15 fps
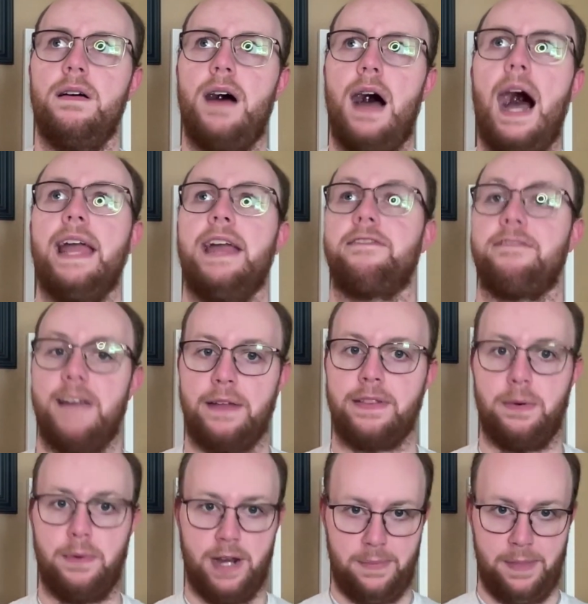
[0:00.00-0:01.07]
I have found
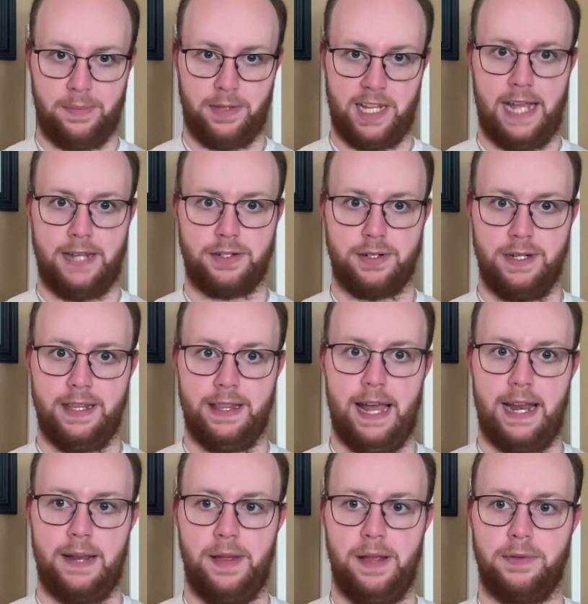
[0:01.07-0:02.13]
that when I'm able to enter into
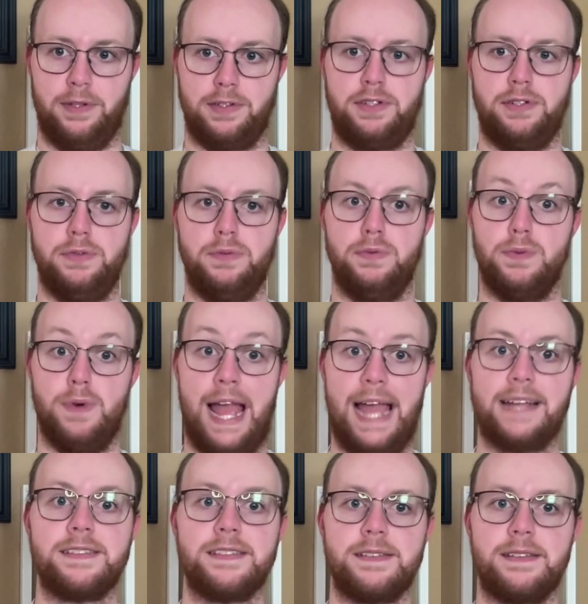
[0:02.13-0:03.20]
that, I'm able to
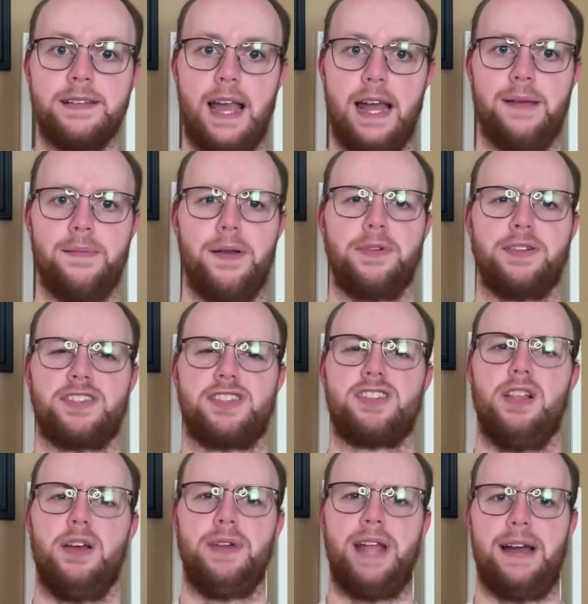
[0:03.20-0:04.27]
rest and I'm able to
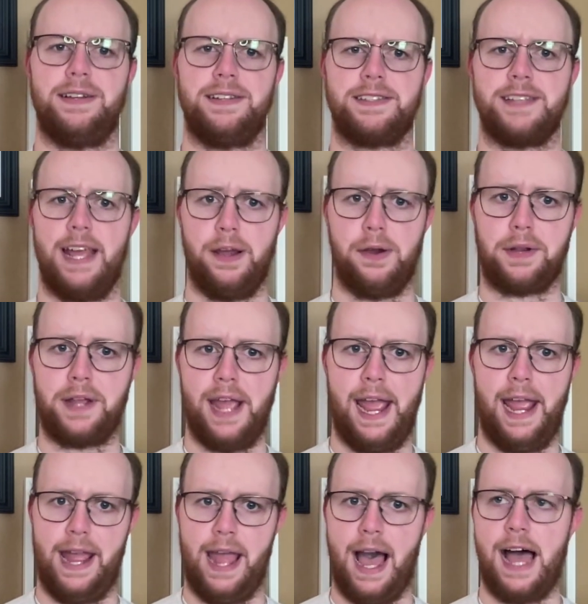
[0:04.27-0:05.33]
slow down and say,
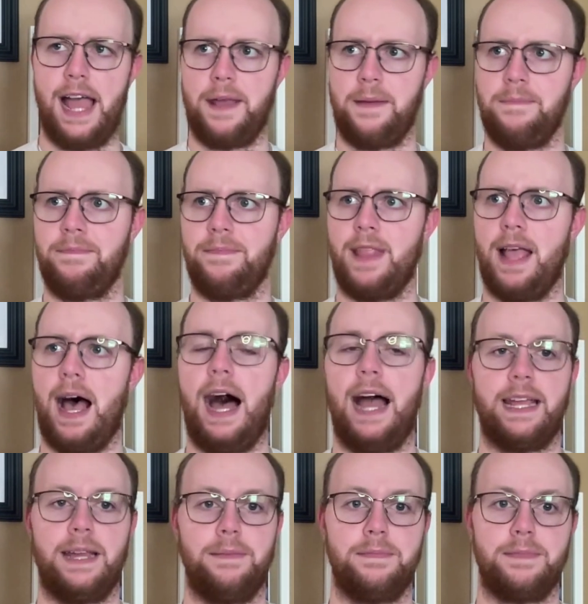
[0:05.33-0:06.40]
okay, I
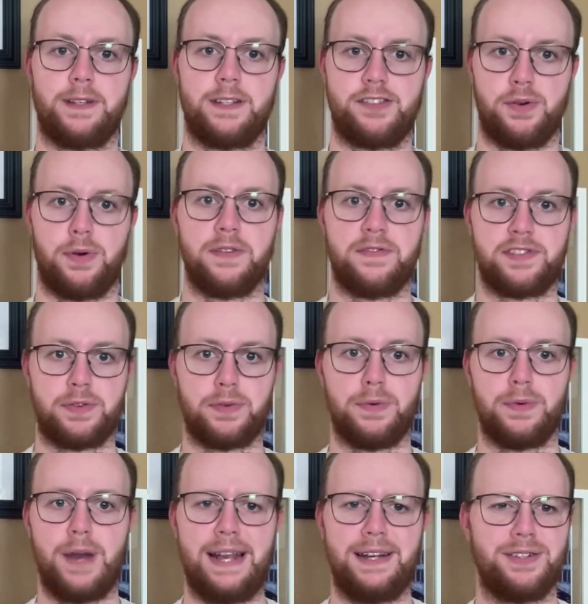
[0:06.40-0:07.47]
am sort of
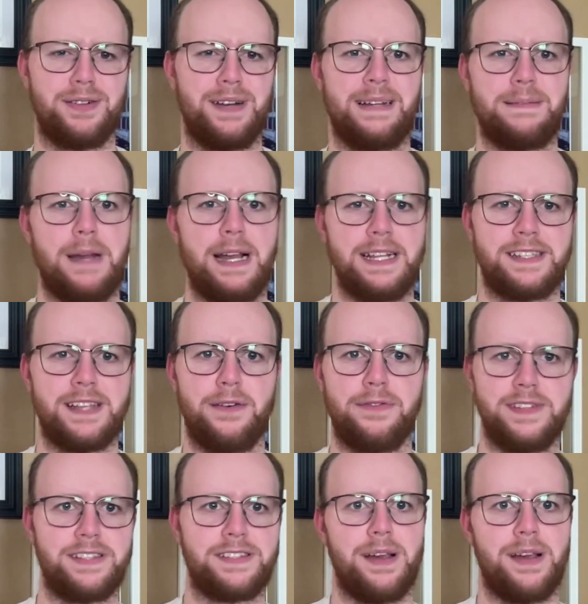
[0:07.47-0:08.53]
surrendering myself
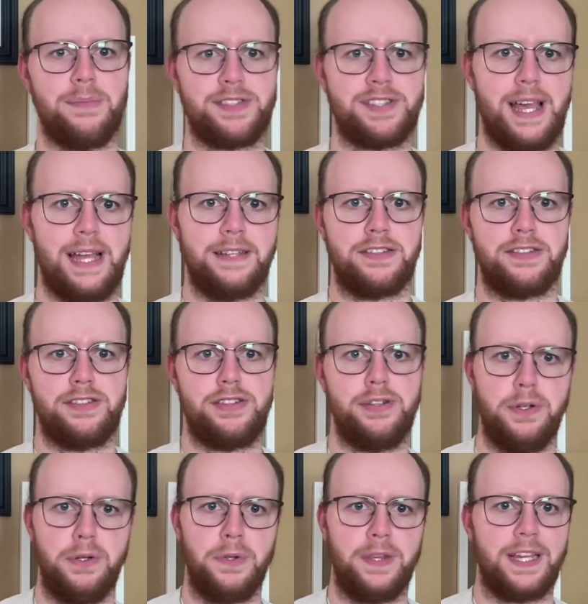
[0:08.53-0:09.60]
in some sense
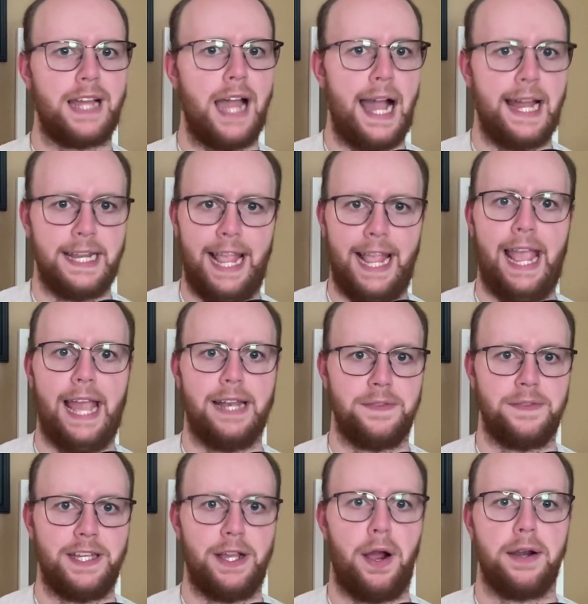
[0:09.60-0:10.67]
to the guiding hand of
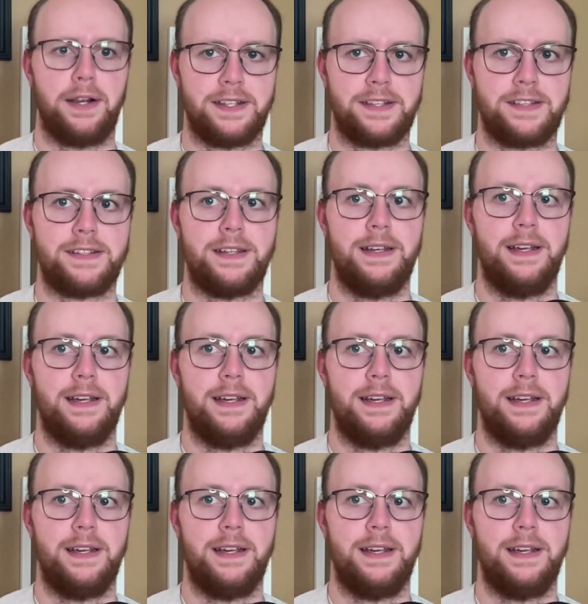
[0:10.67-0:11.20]
the artist.